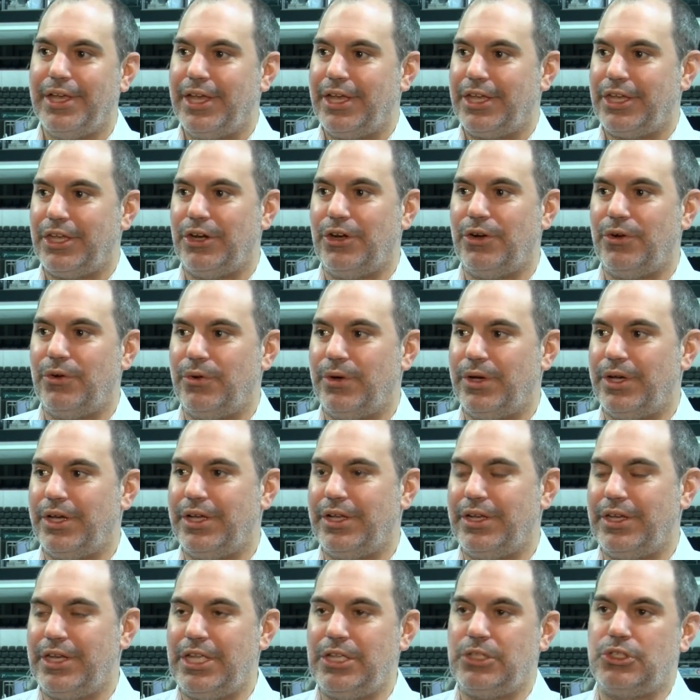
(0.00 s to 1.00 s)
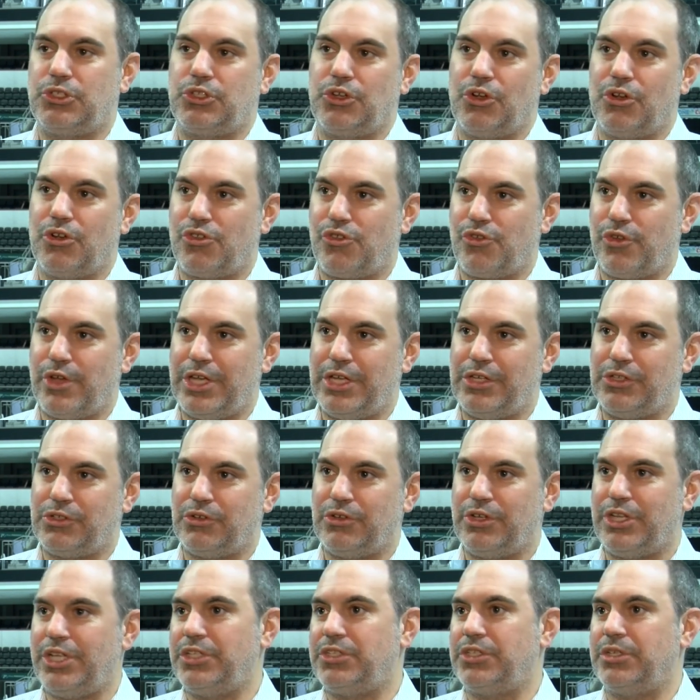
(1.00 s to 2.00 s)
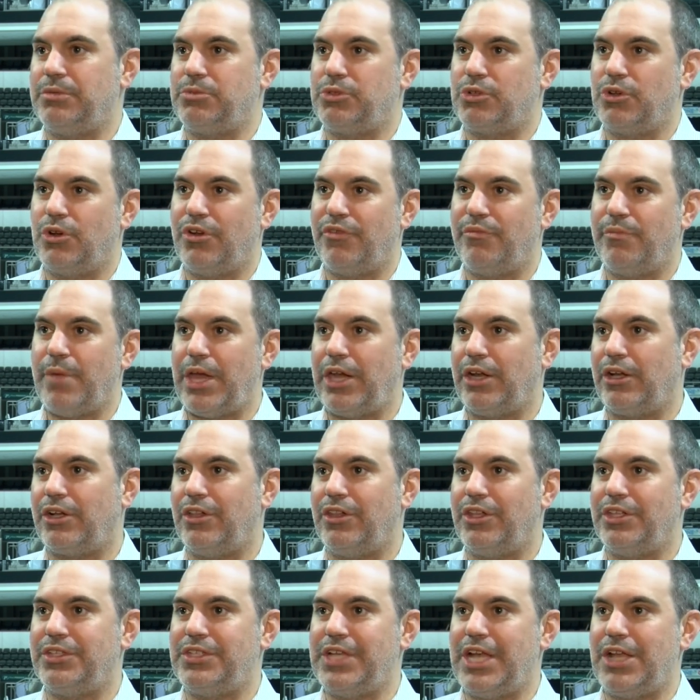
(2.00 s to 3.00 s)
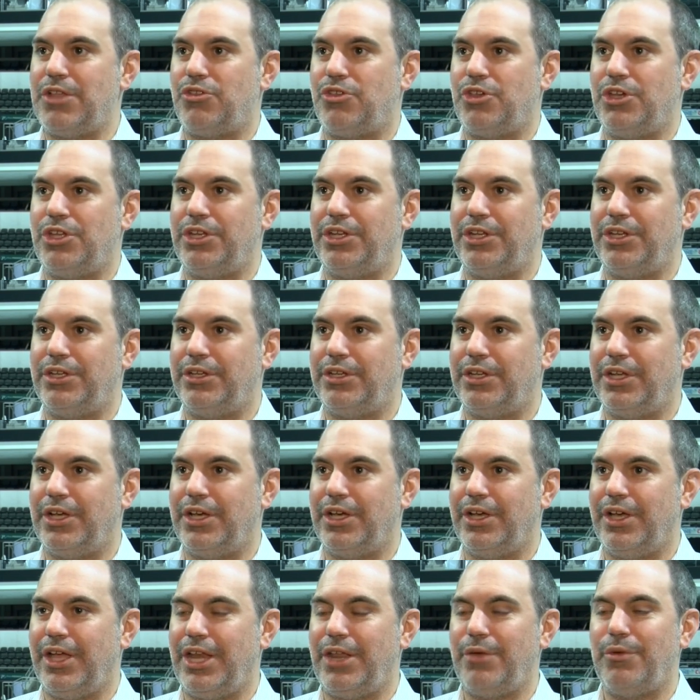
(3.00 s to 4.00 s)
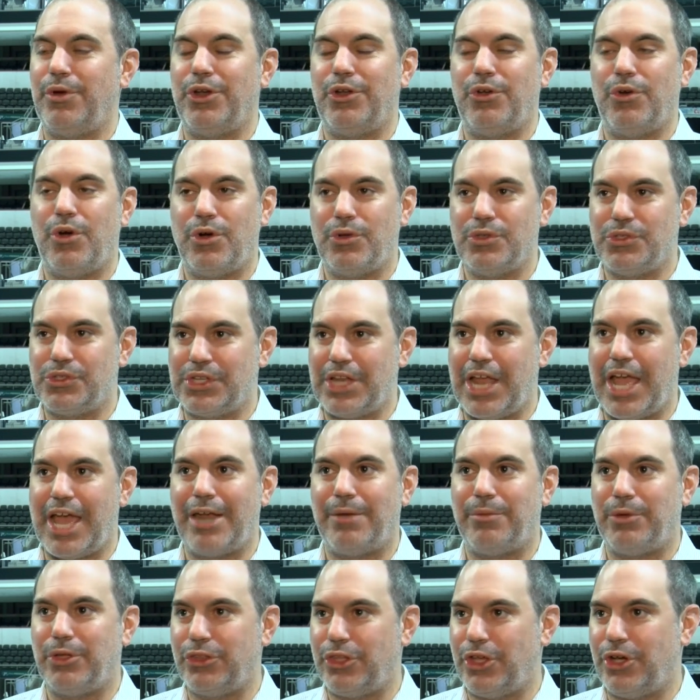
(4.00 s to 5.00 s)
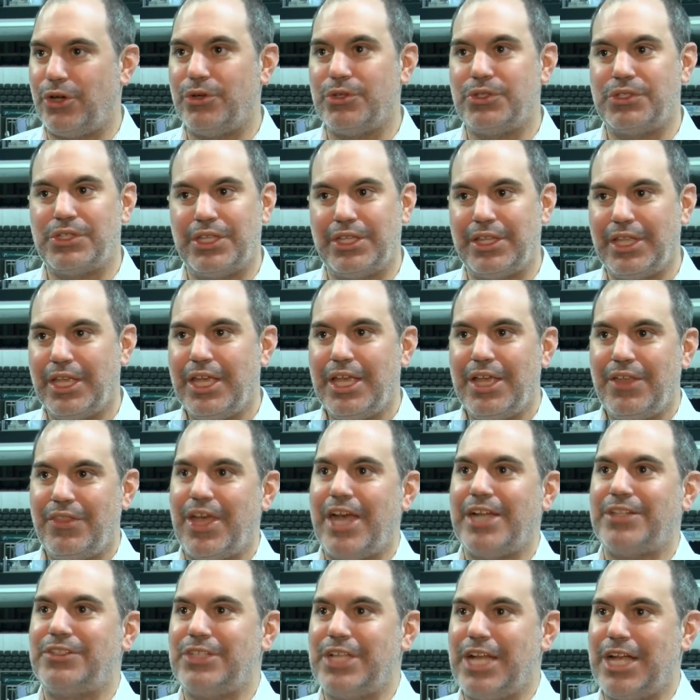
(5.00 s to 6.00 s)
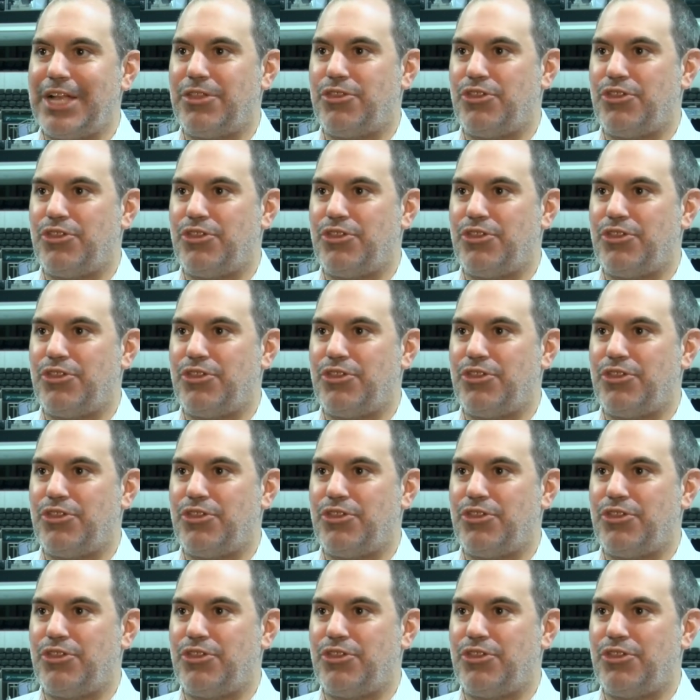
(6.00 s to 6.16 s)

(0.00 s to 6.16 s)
you know, uh, need surgeries or need some sort of medical attention, and uh, anyone who owns an animal knows that that's not